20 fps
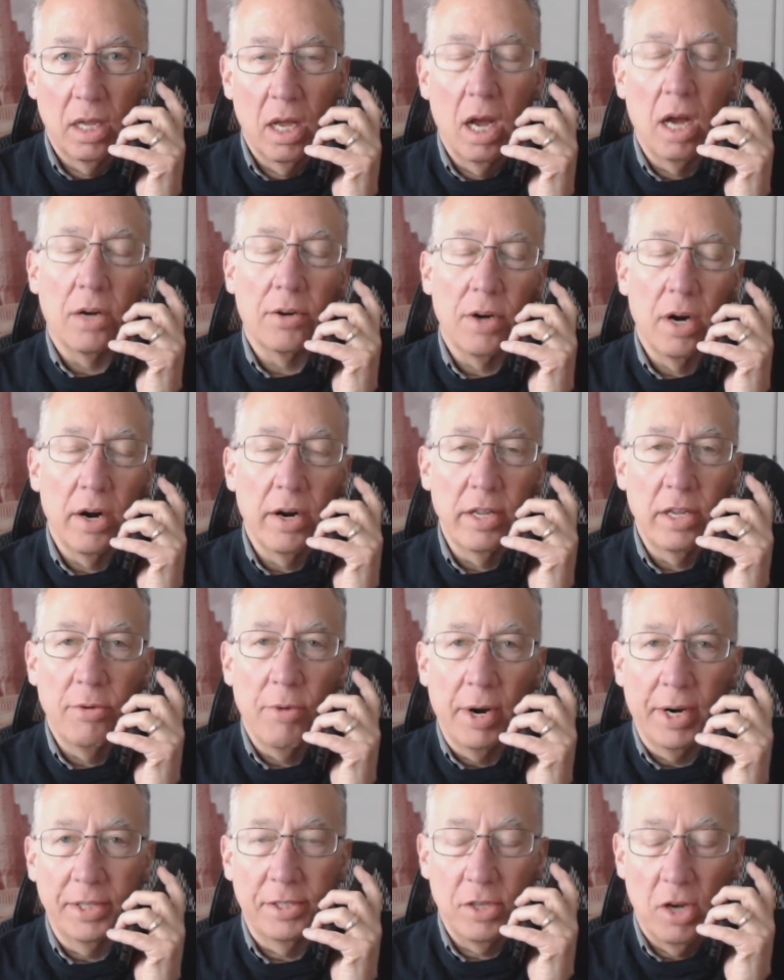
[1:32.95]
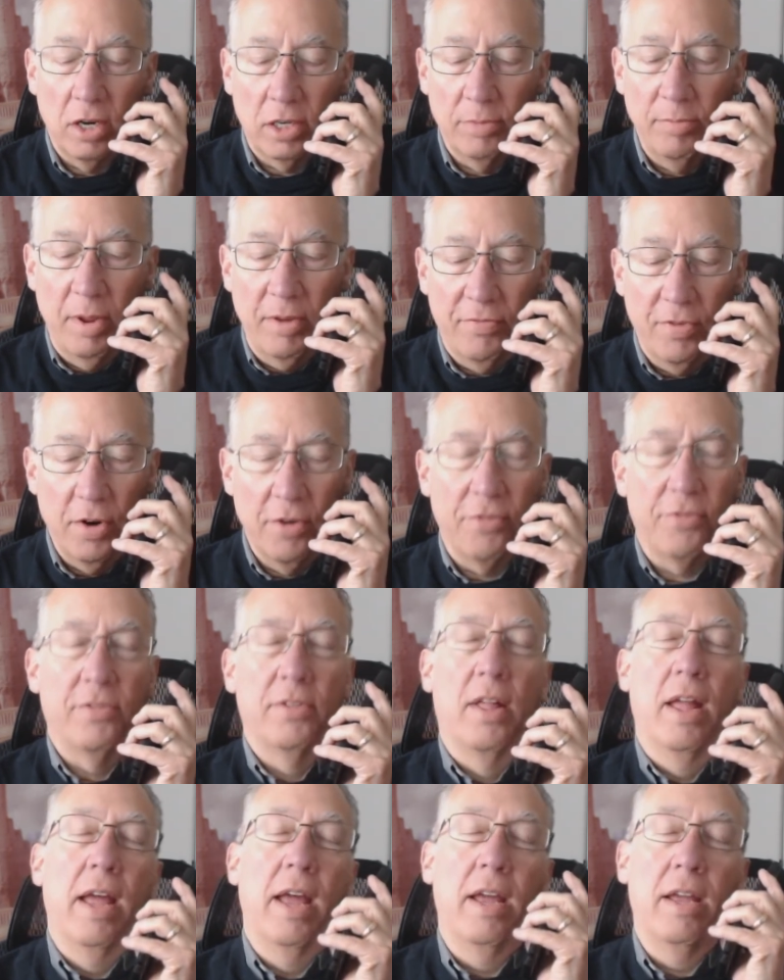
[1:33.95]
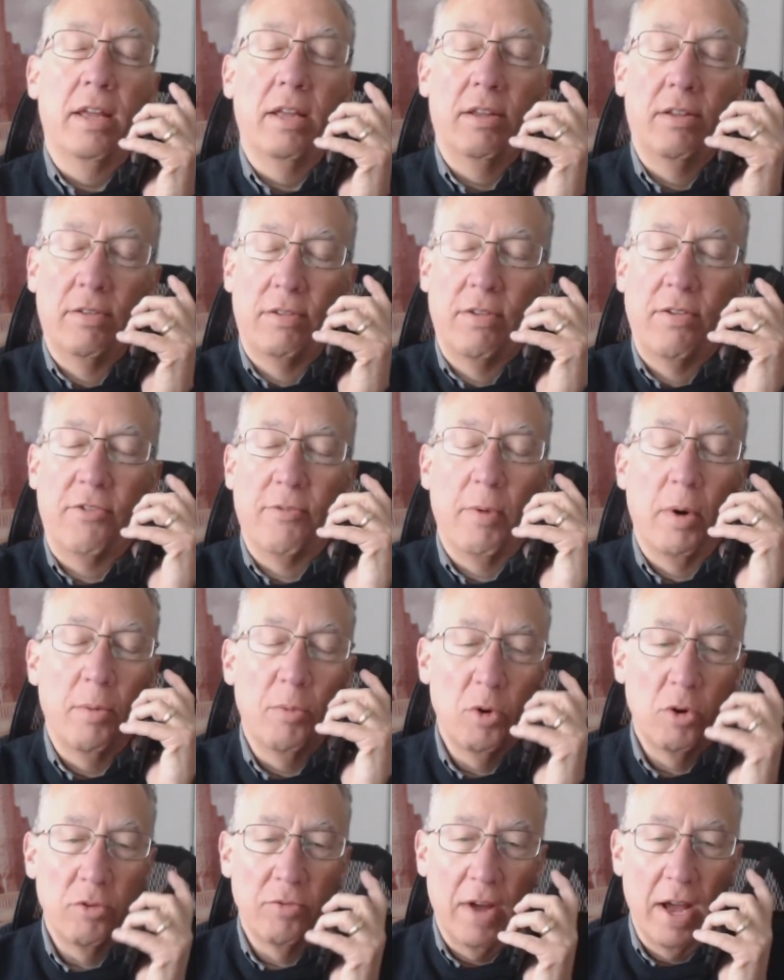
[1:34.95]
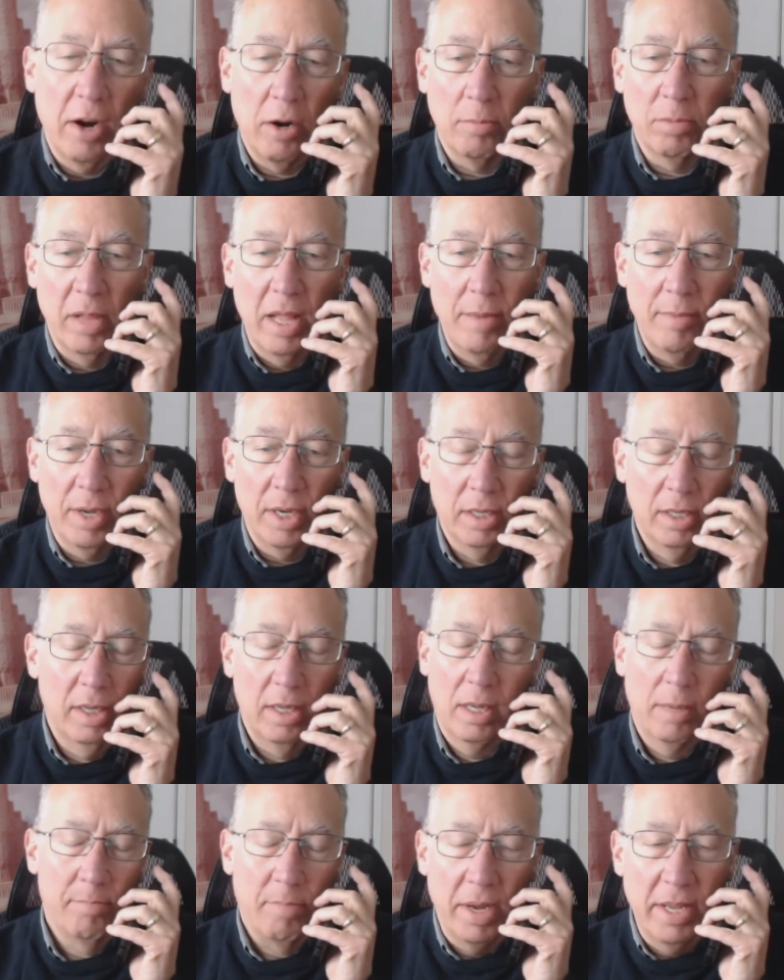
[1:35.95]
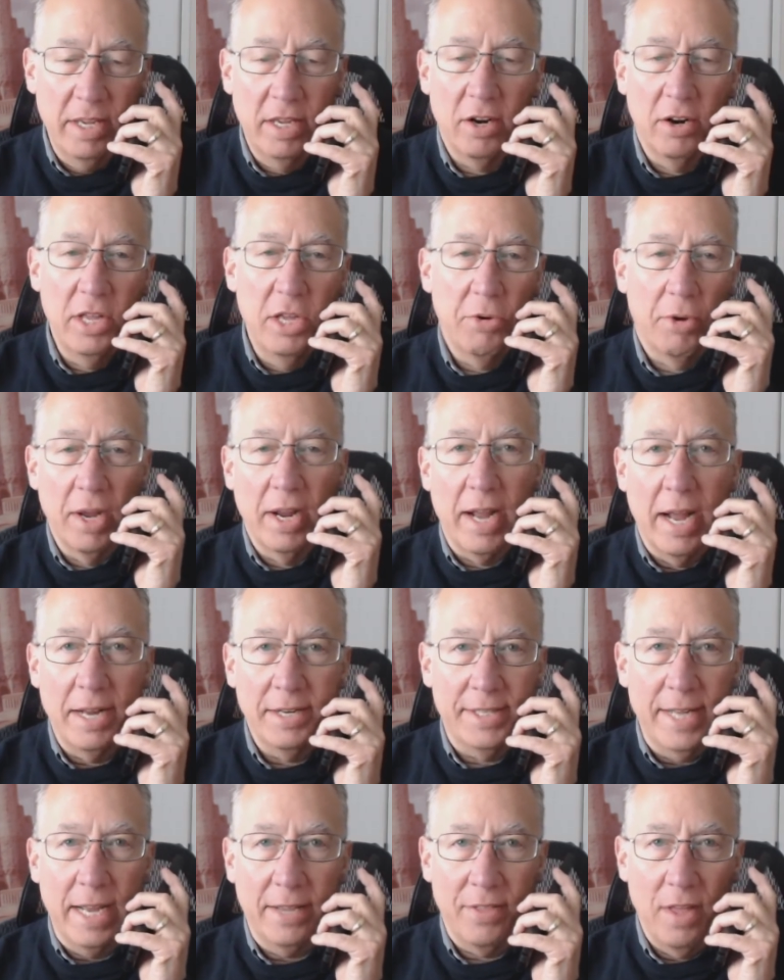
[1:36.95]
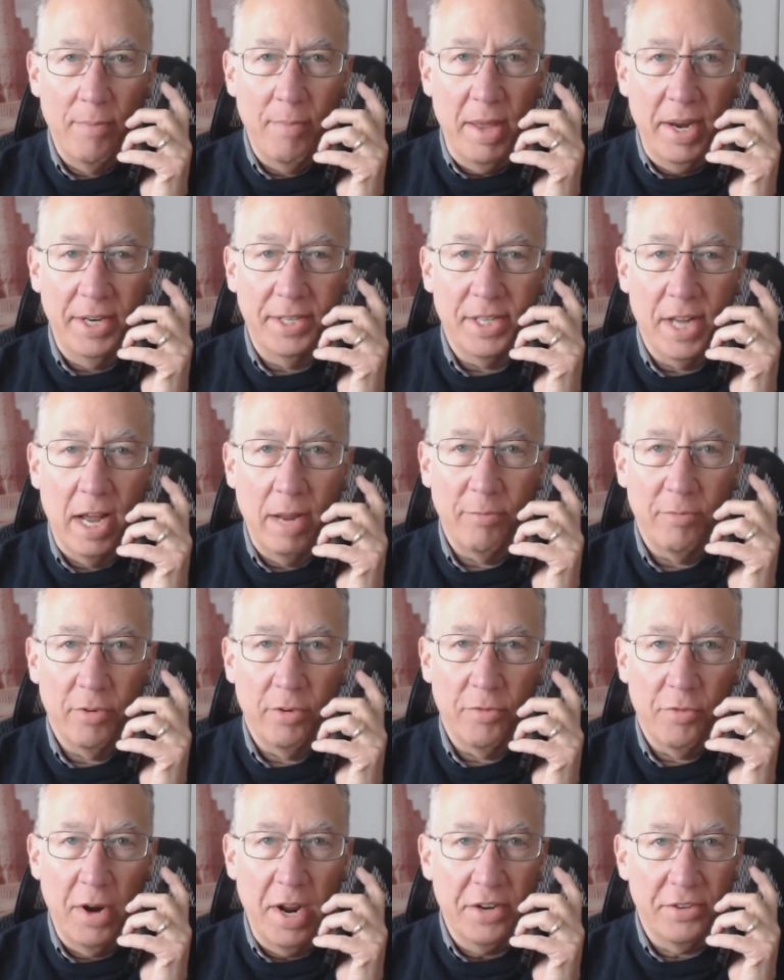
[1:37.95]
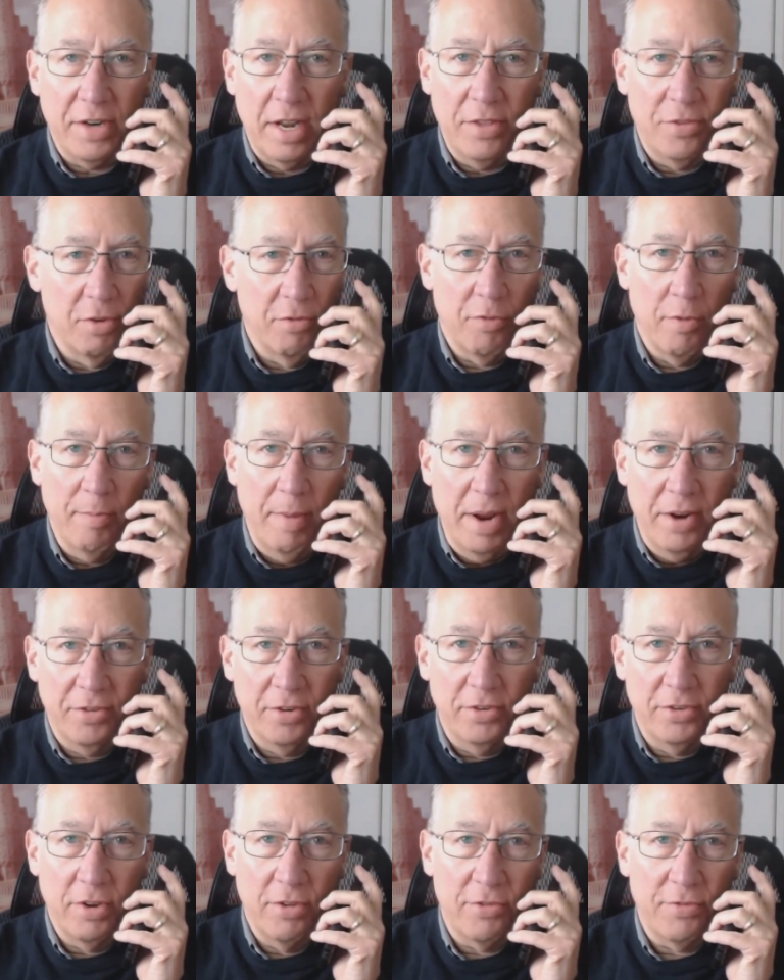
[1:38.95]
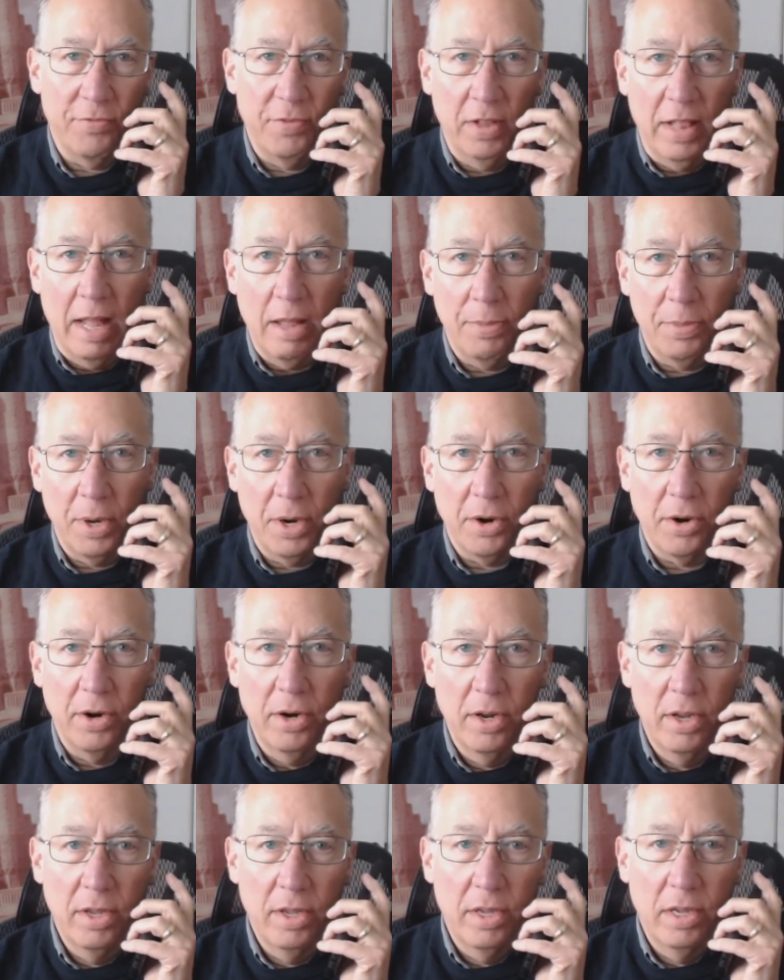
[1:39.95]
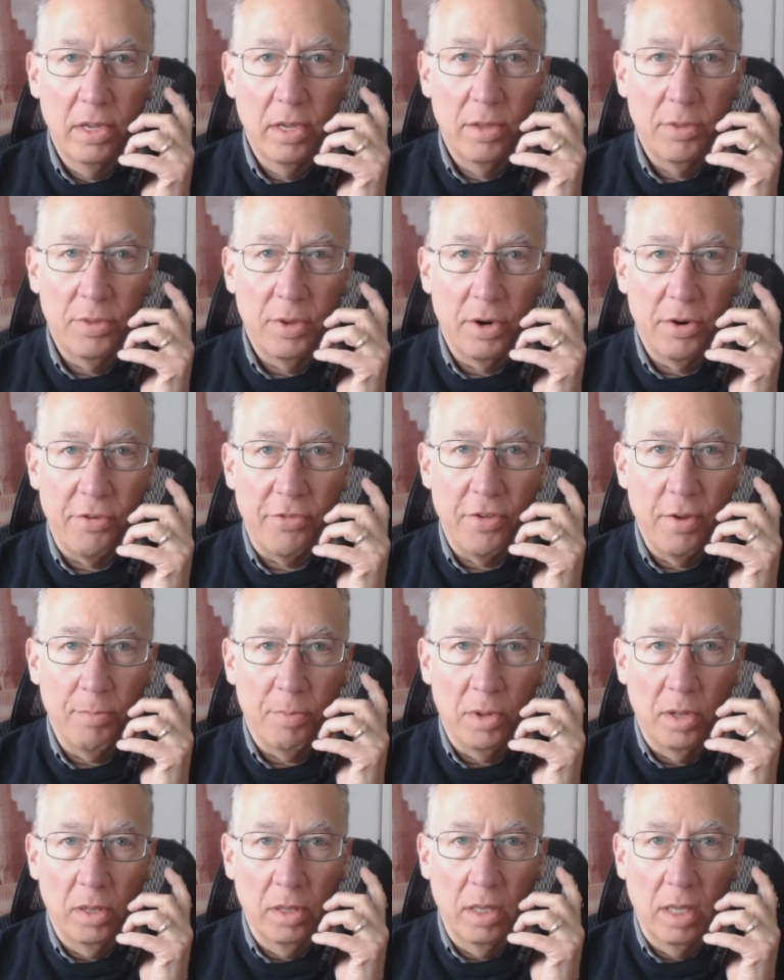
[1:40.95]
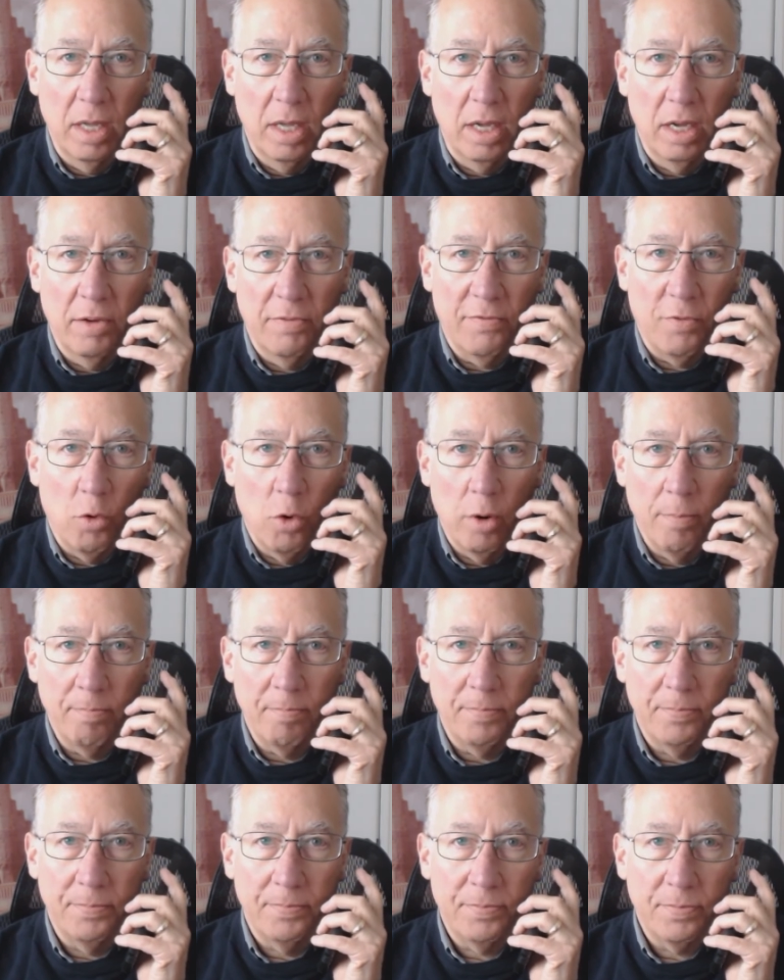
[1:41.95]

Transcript: Oh, all right. You wanted to talk to me first. Hey, smart move. I don't blame you. But you know, you can contact them anytime for franchise information. Just fill out their their simple uh, form